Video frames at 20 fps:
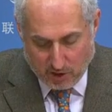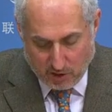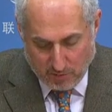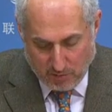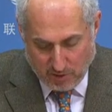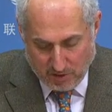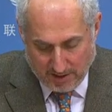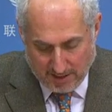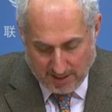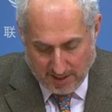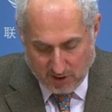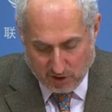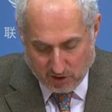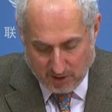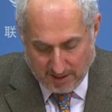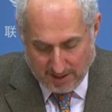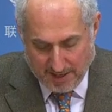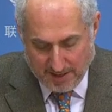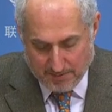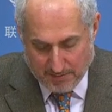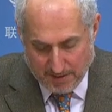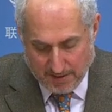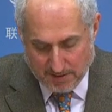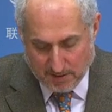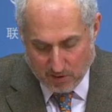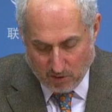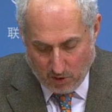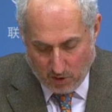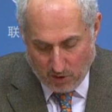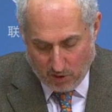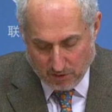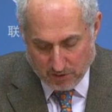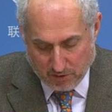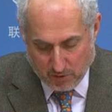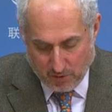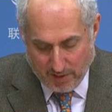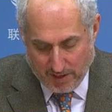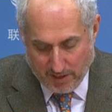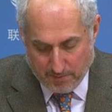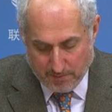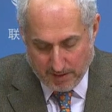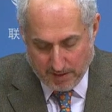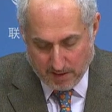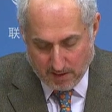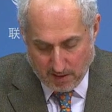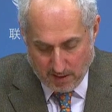Communication campaigns are also helping